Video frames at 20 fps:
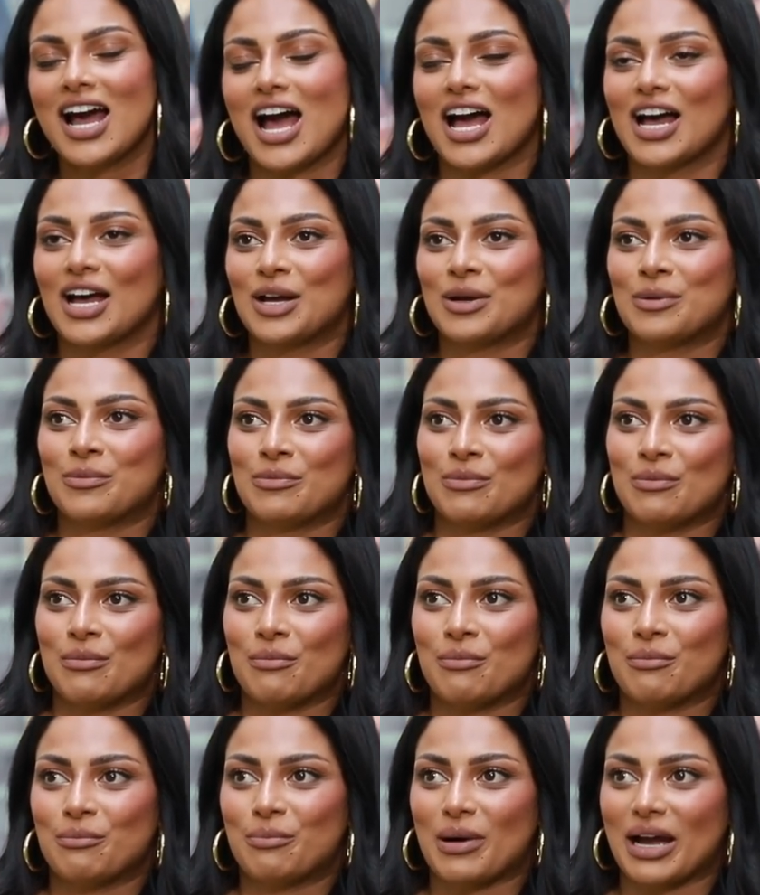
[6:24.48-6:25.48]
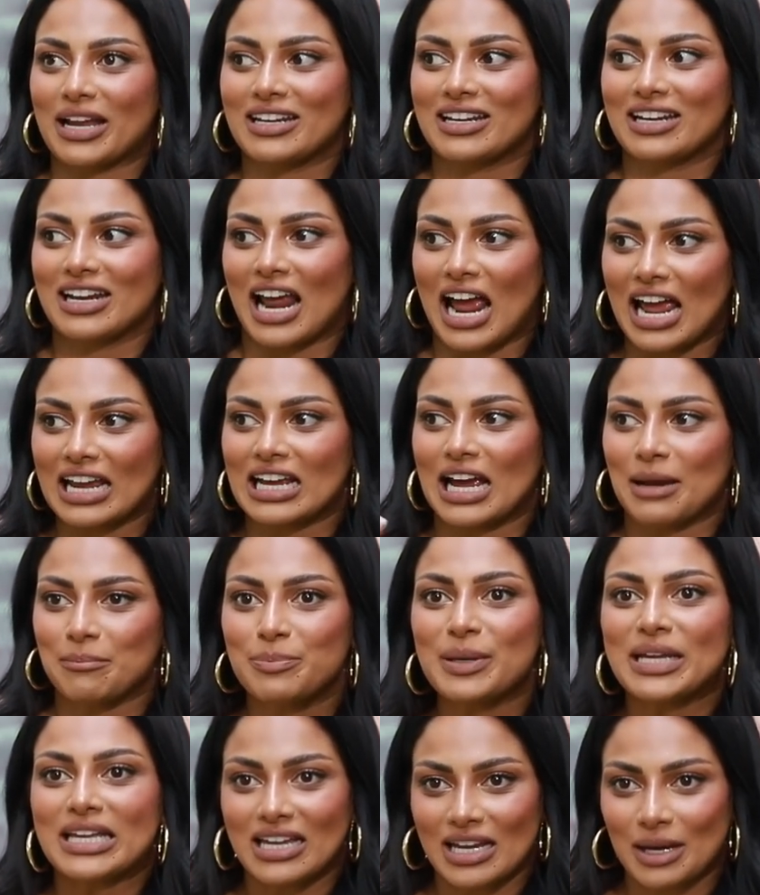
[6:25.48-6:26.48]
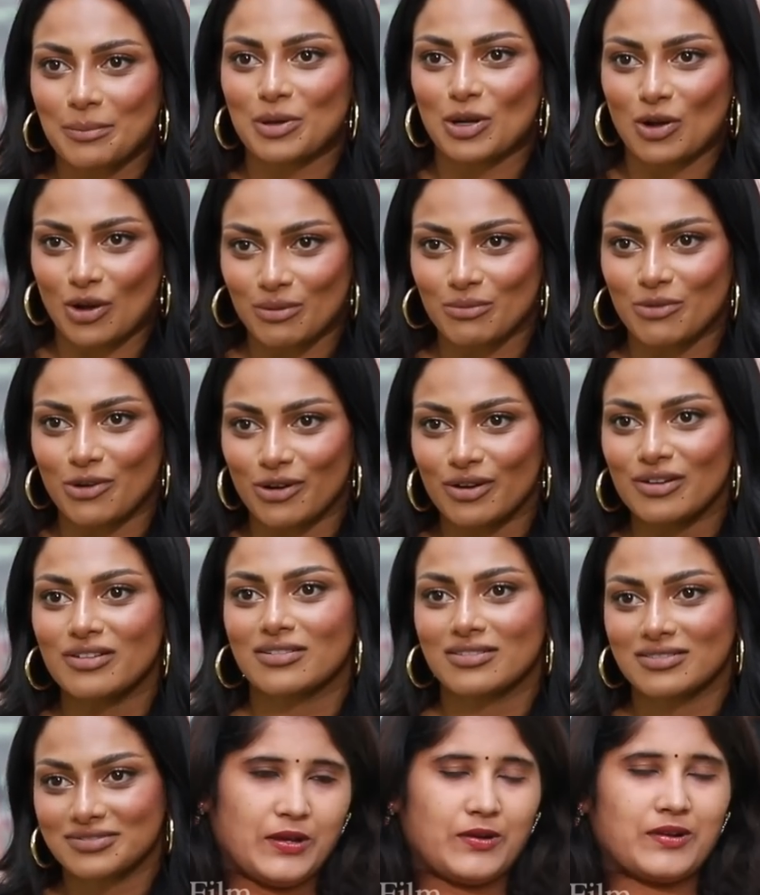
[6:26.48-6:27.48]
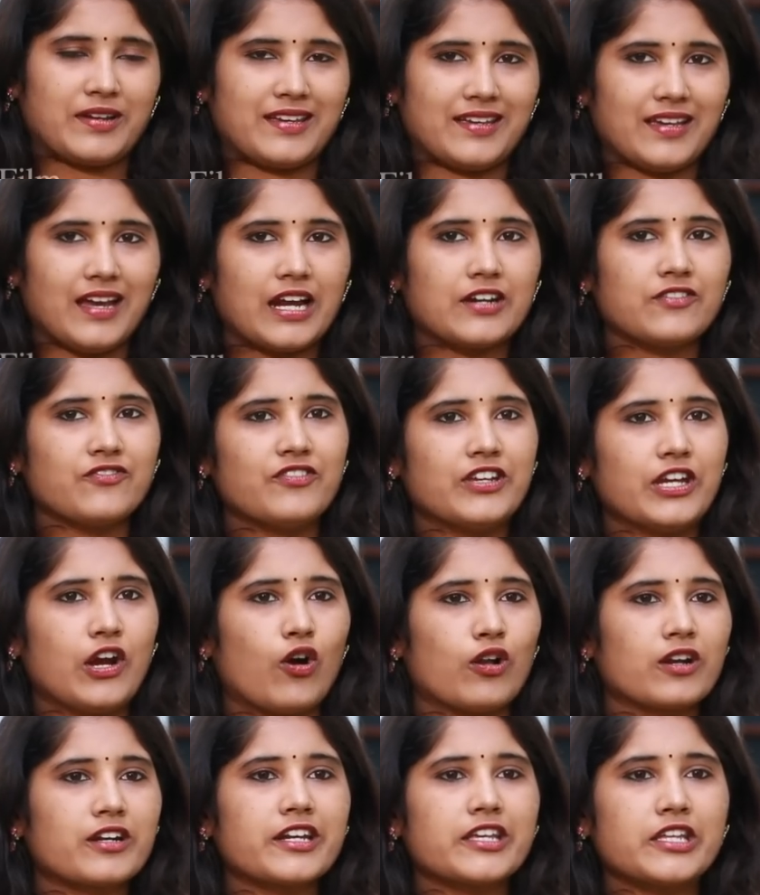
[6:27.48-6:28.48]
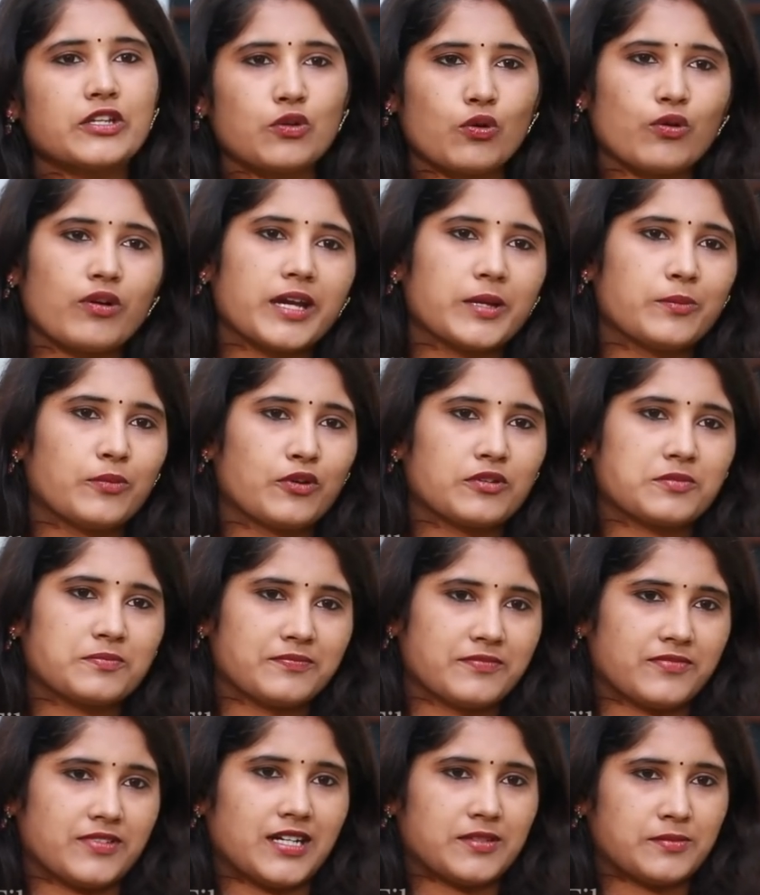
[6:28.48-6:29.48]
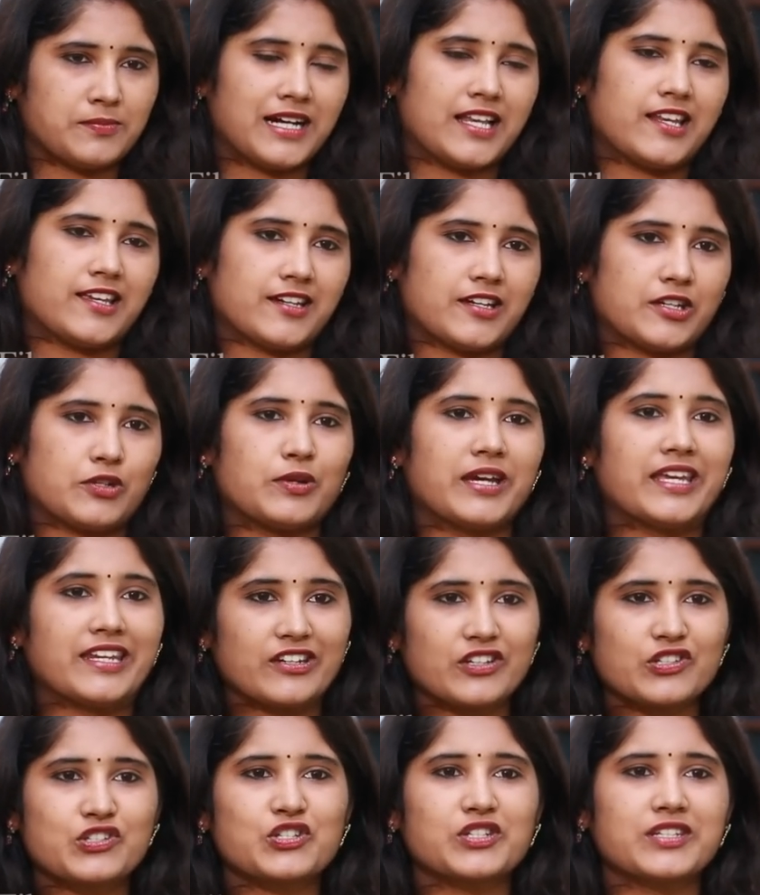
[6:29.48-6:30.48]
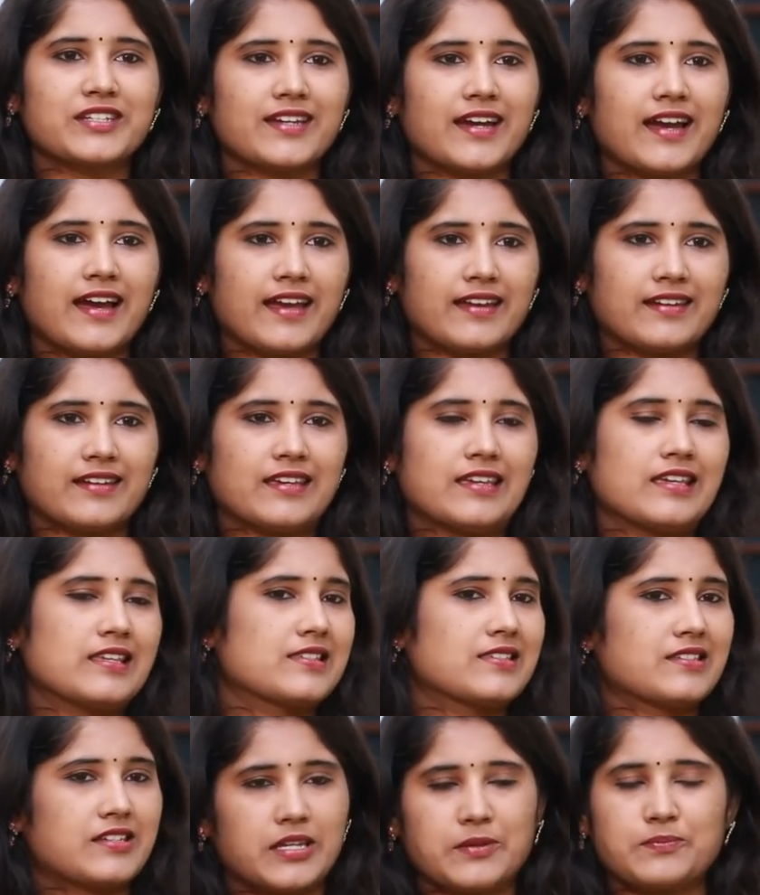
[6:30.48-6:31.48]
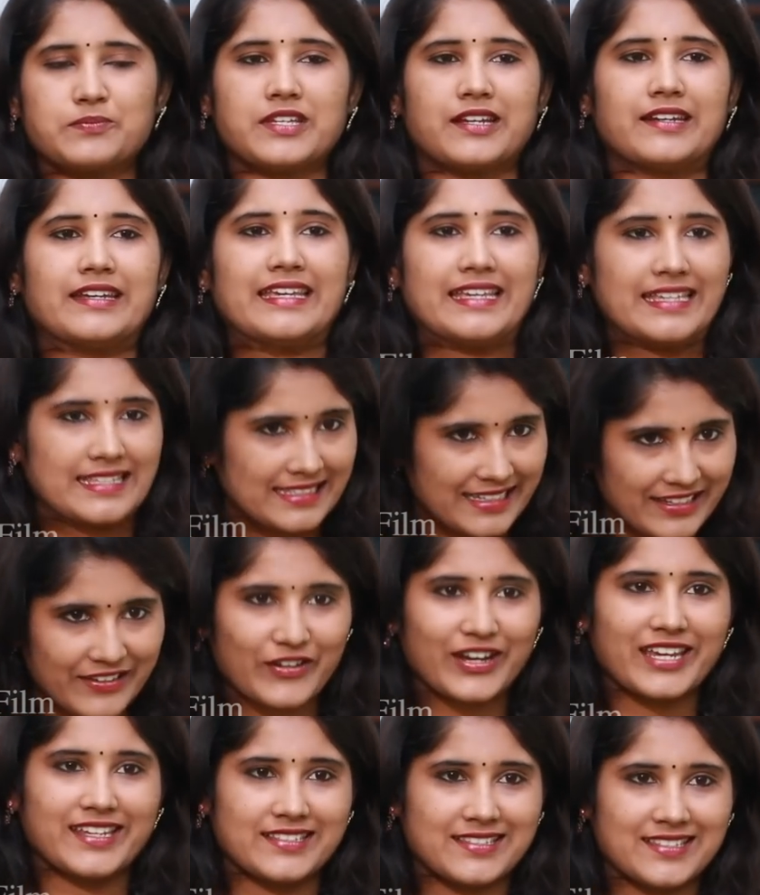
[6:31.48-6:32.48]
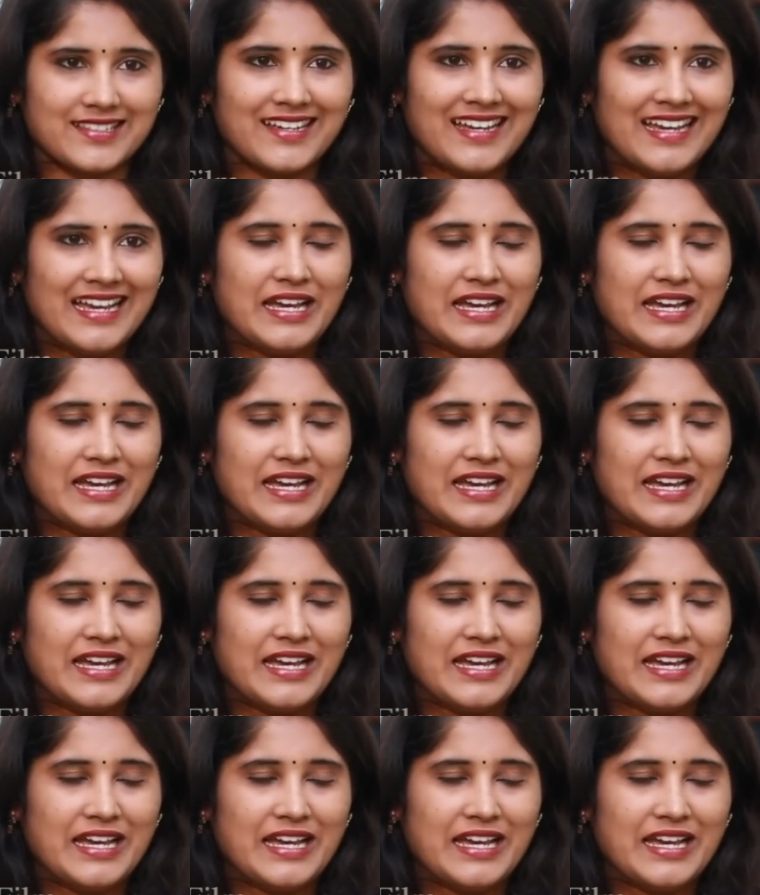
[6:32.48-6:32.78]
But I'm picking up a lot more. Okay. And we already know about Balegaru energy and his steps and his grace.